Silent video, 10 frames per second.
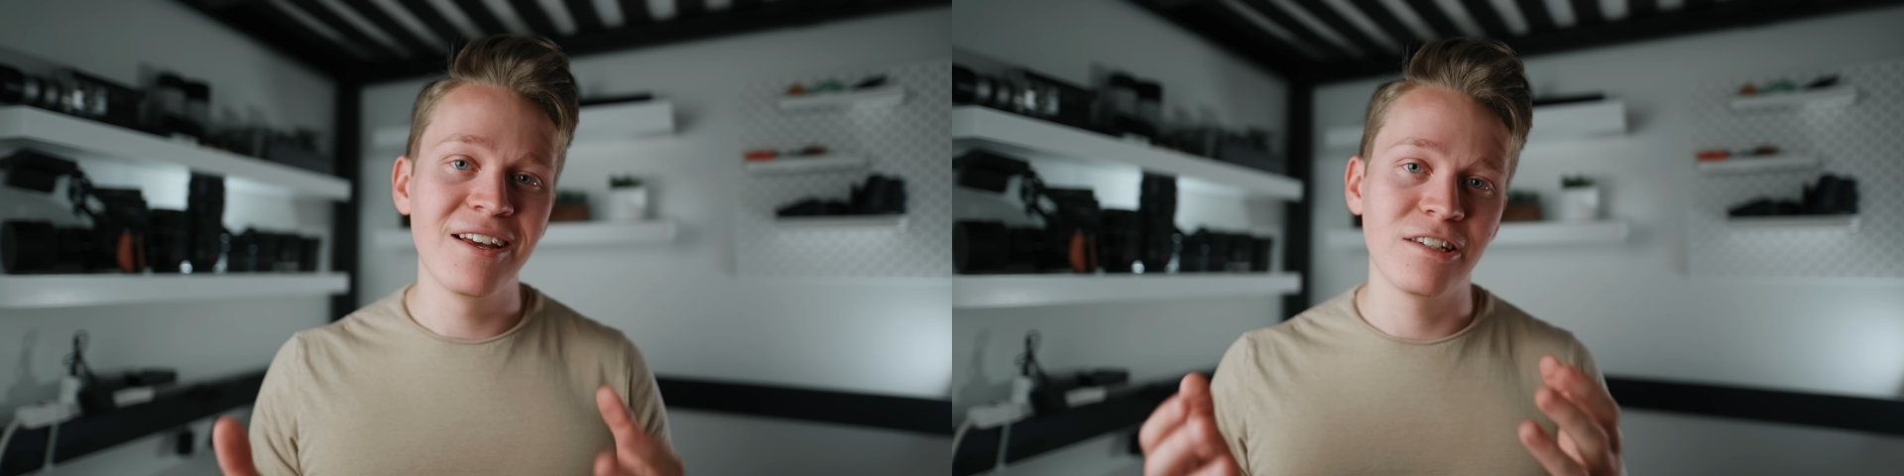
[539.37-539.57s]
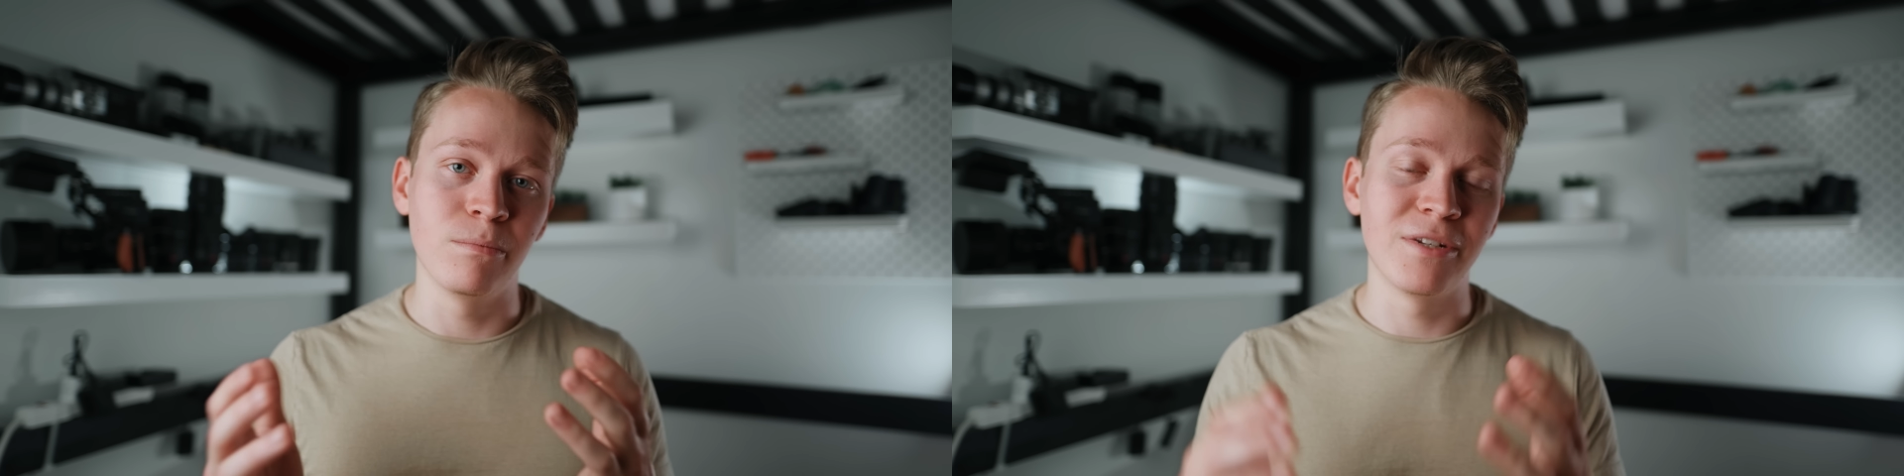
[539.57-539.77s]

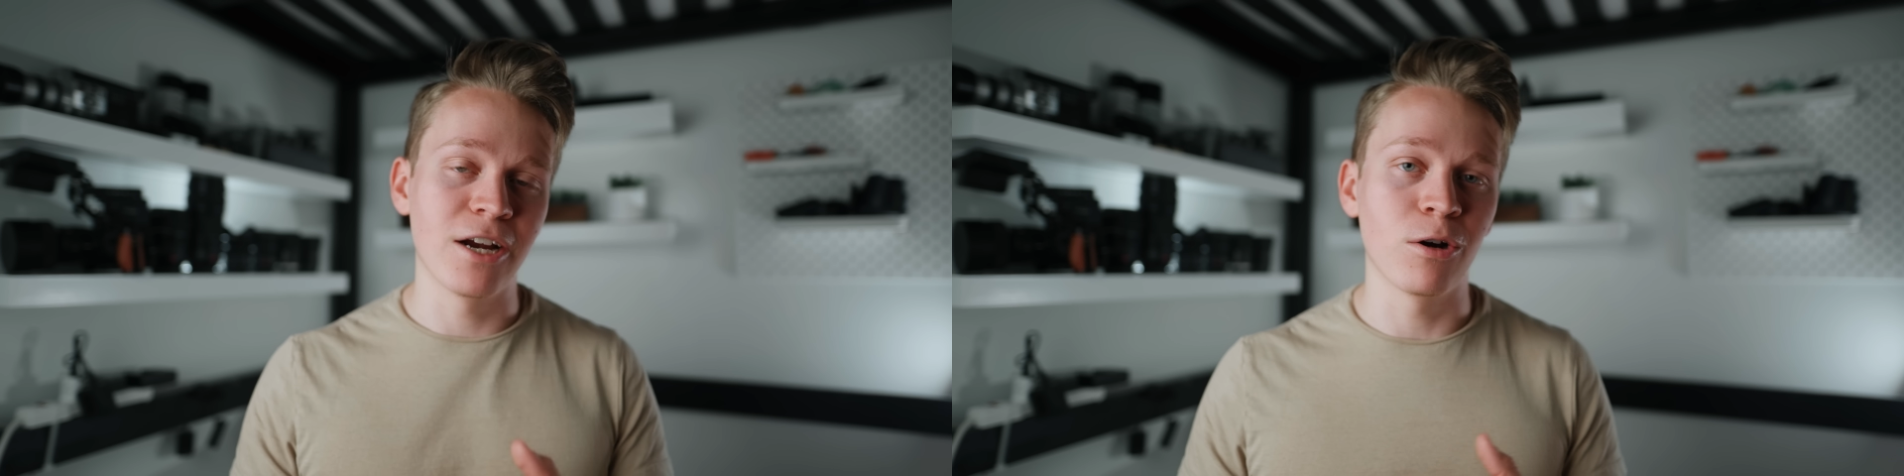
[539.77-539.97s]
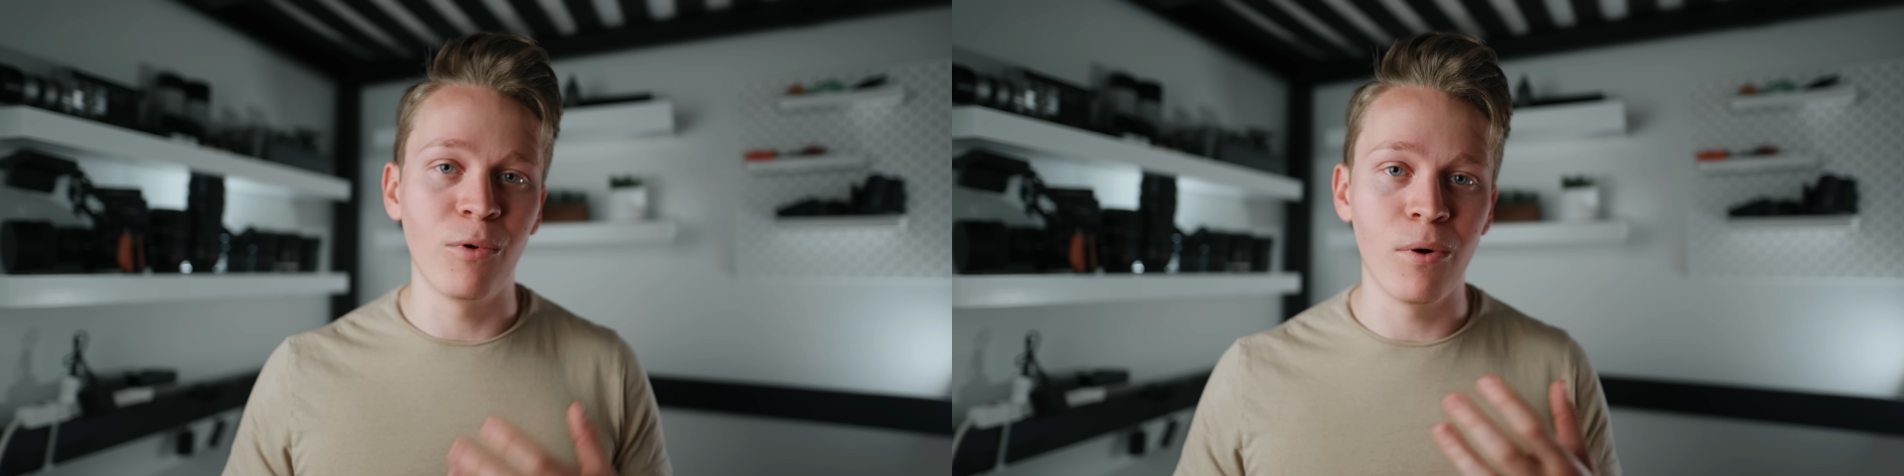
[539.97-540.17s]
some
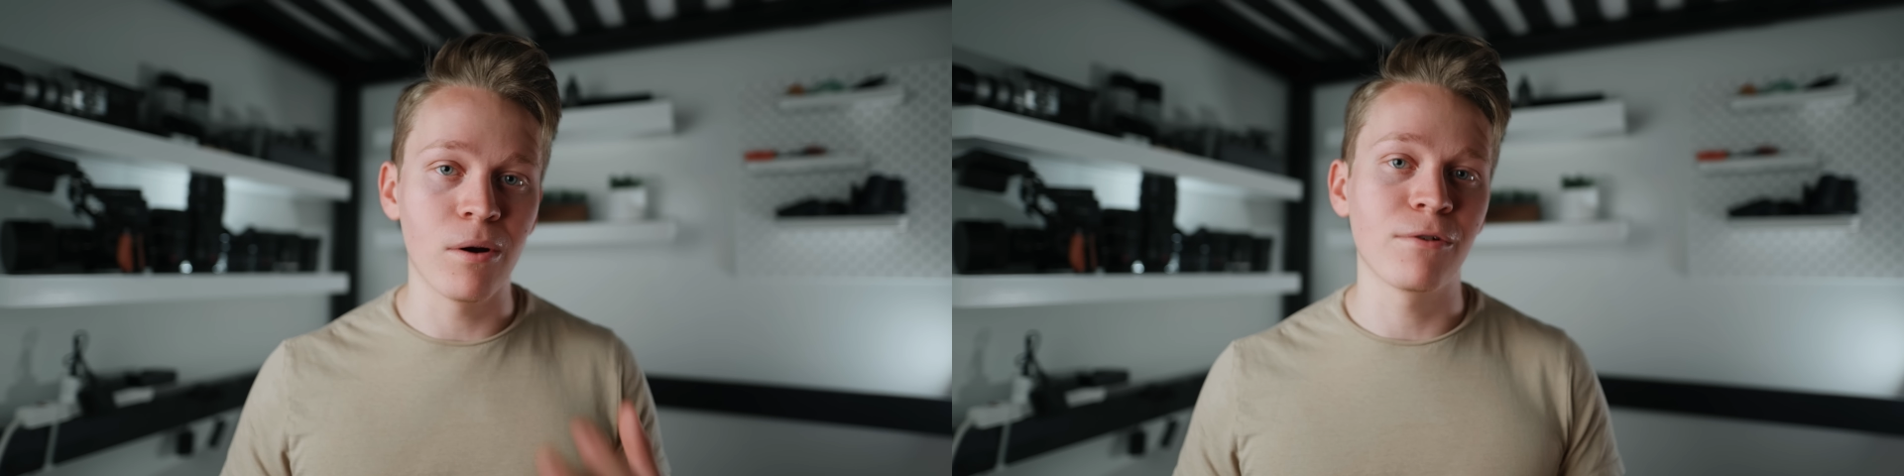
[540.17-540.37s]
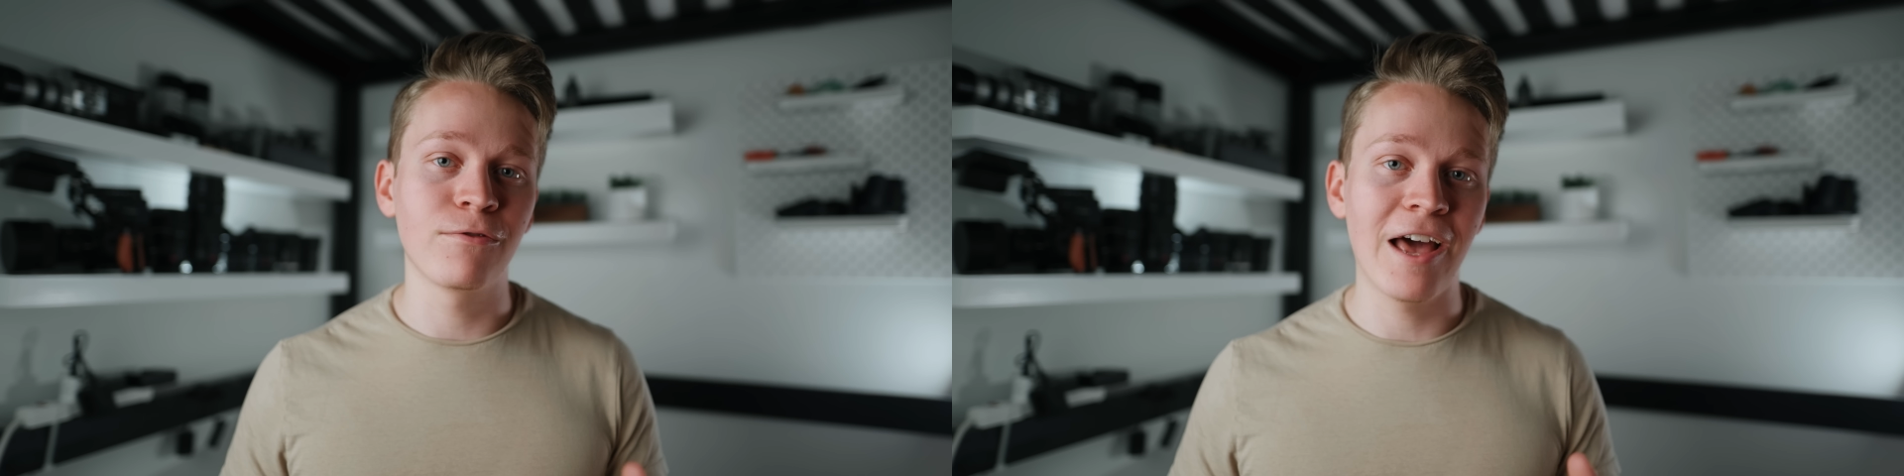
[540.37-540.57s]
terrible
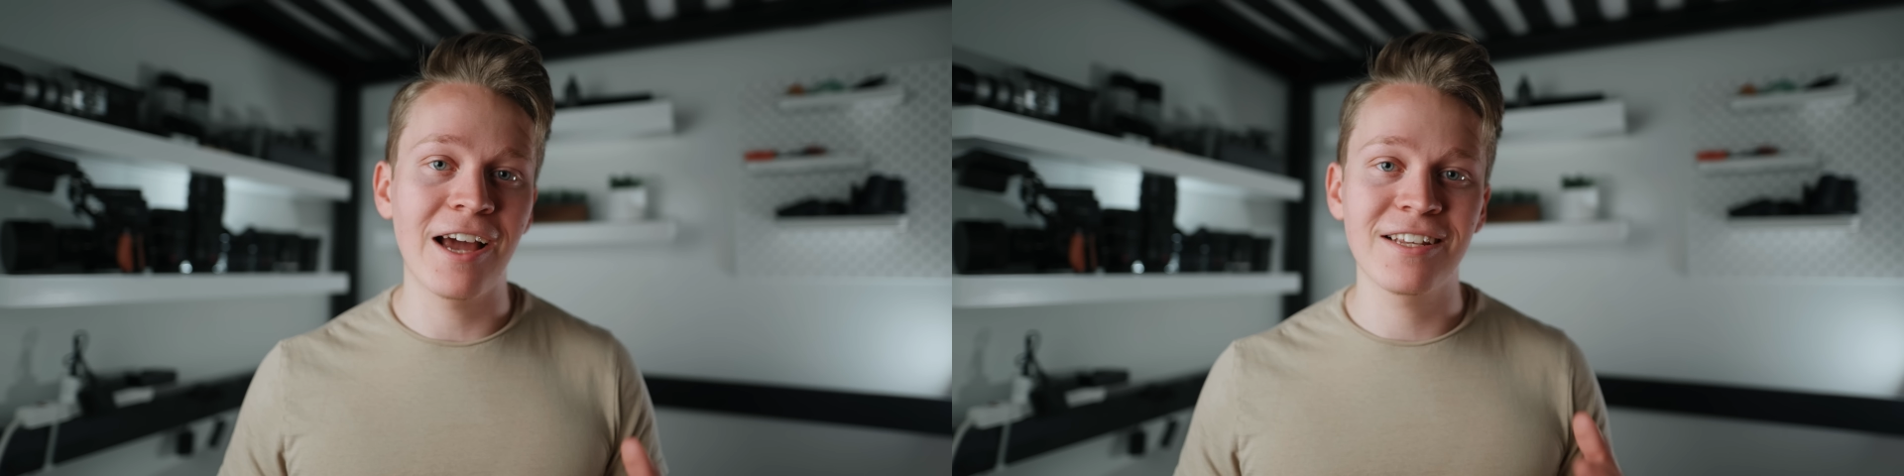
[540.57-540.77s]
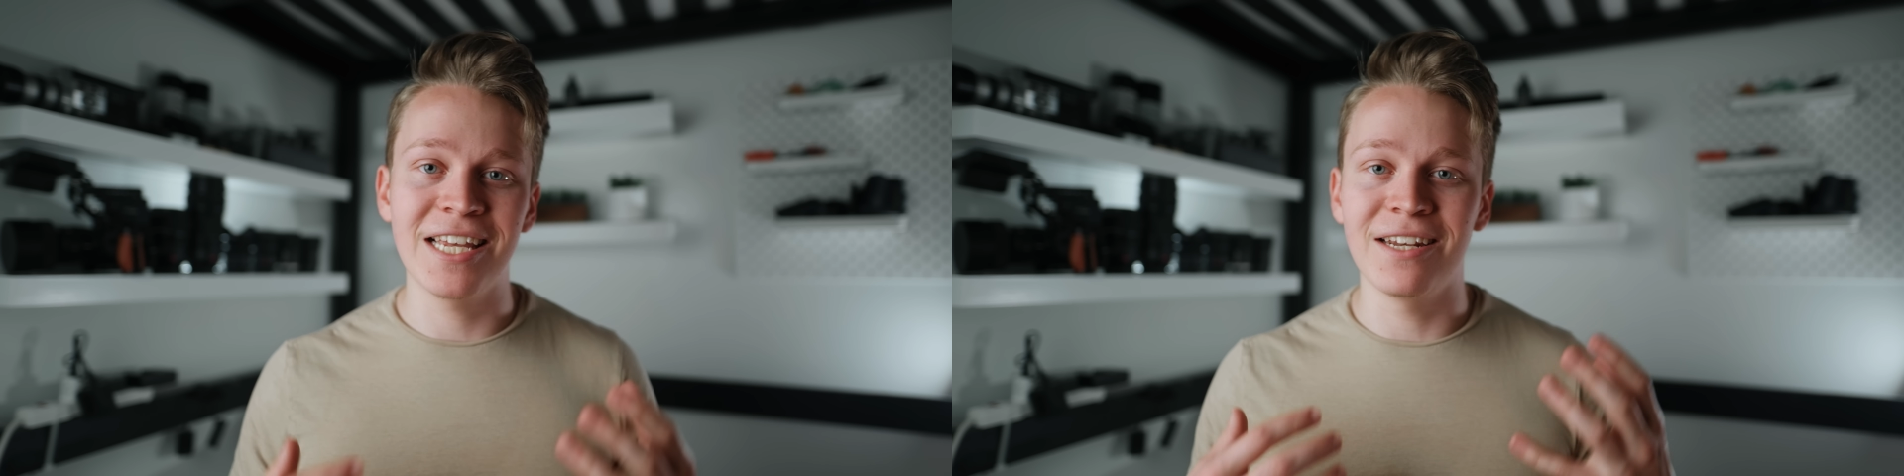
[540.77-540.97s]

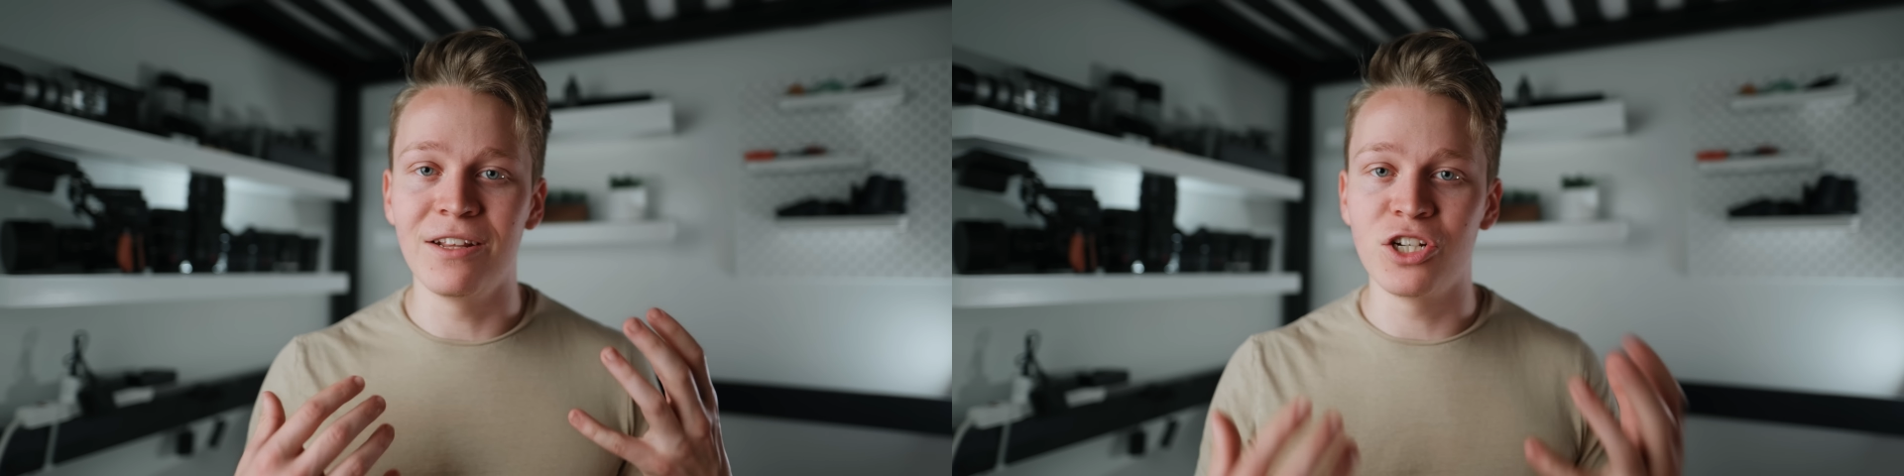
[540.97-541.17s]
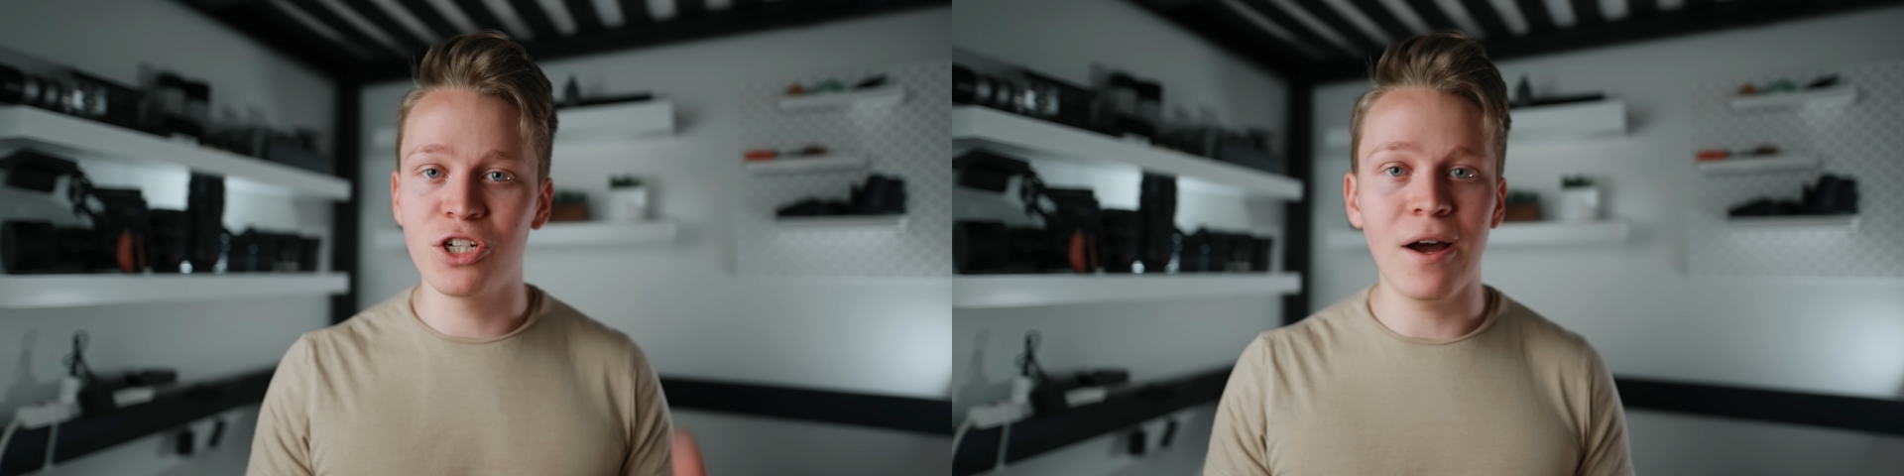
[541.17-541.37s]
artifacts into
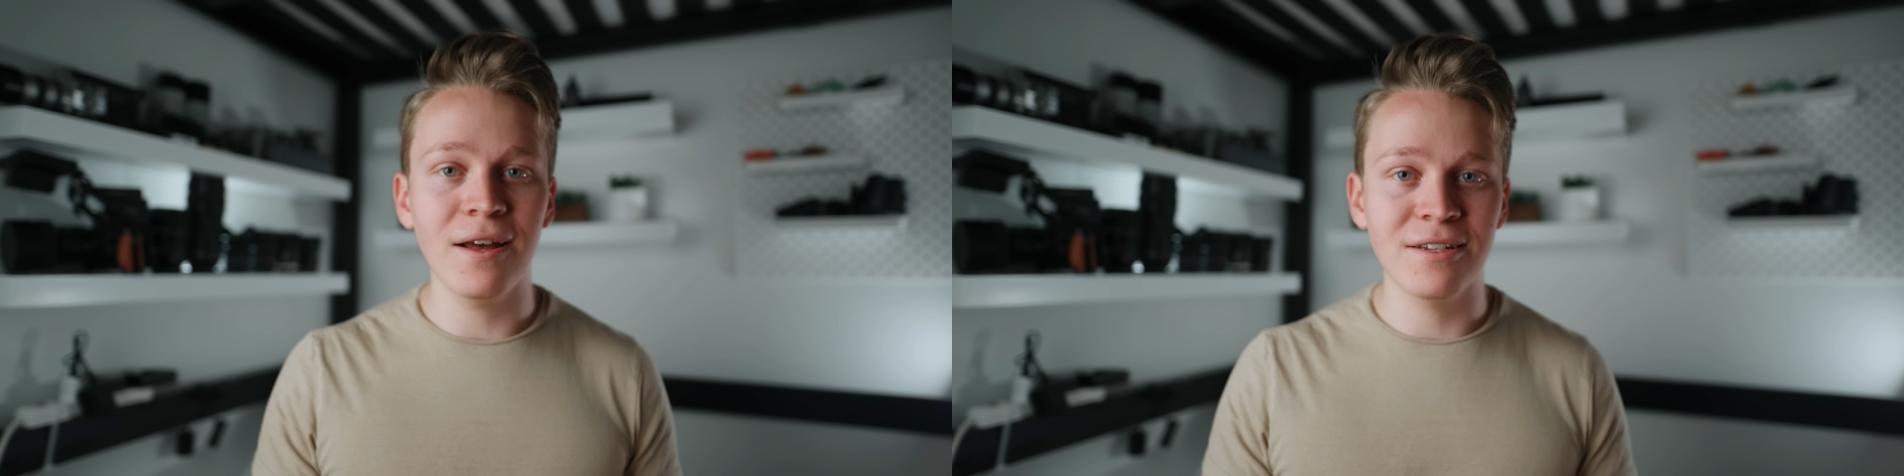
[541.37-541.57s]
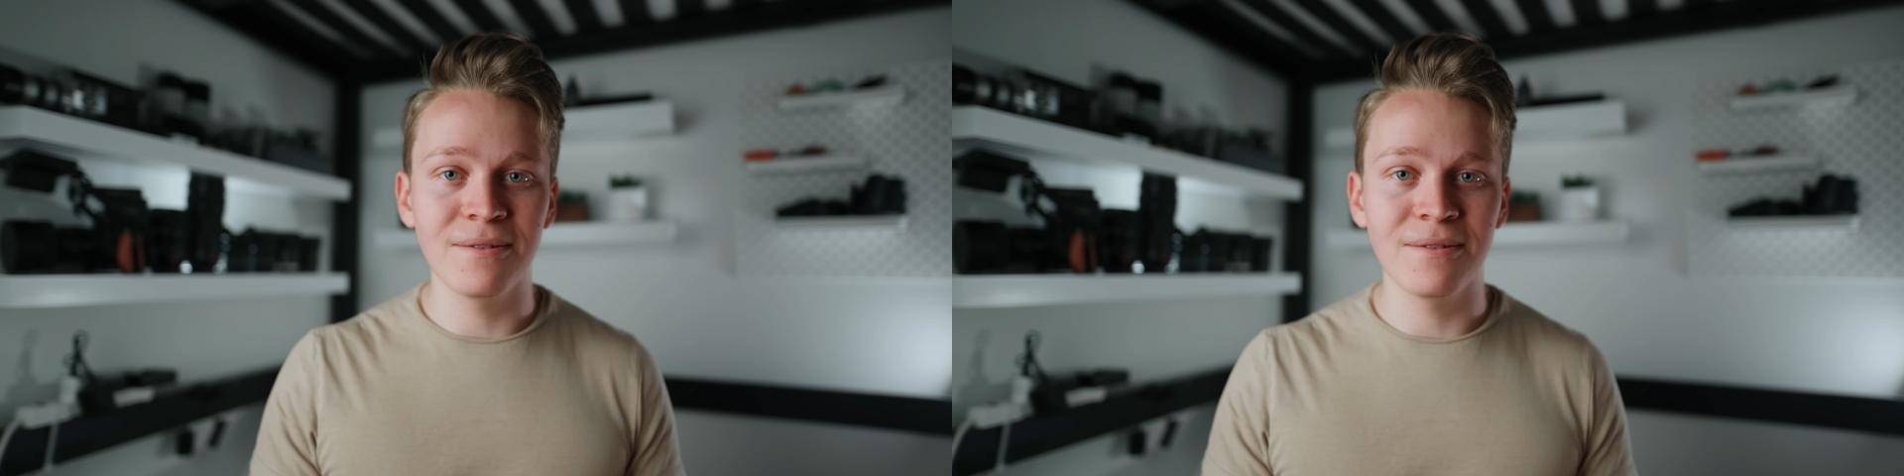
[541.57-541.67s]
the shot.